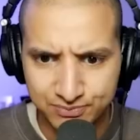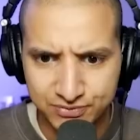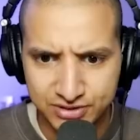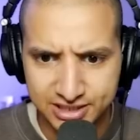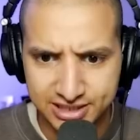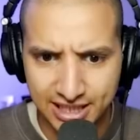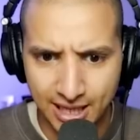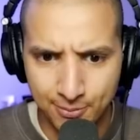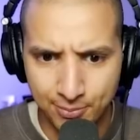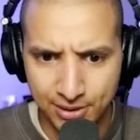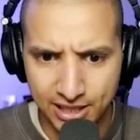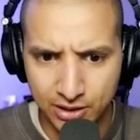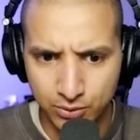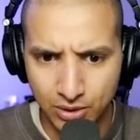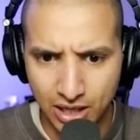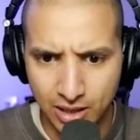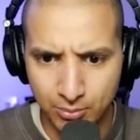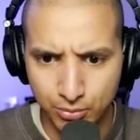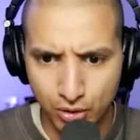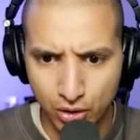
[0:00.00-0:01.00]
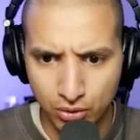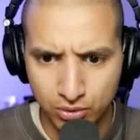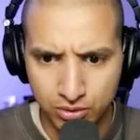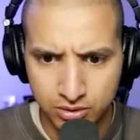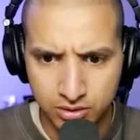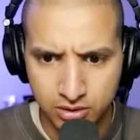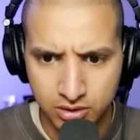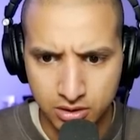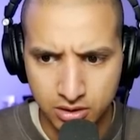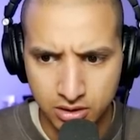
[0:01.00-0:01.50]
Stop playing around, bro.
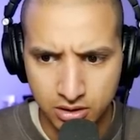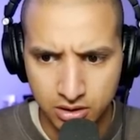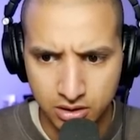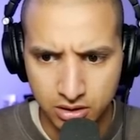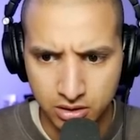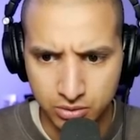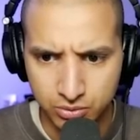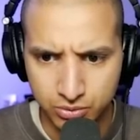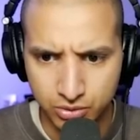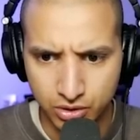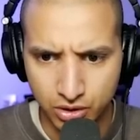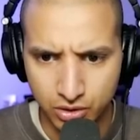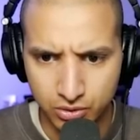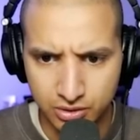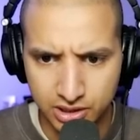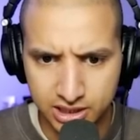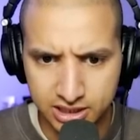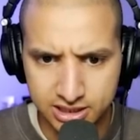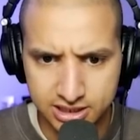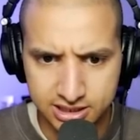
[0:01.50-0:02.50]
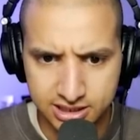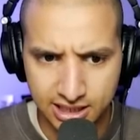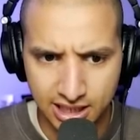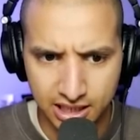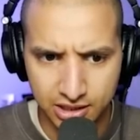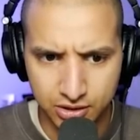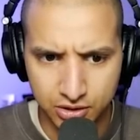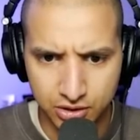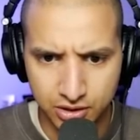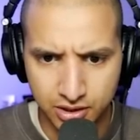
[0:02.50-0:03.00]
Oh, no. This is not
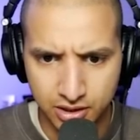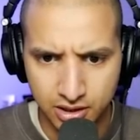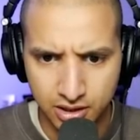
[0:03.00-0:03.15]
good.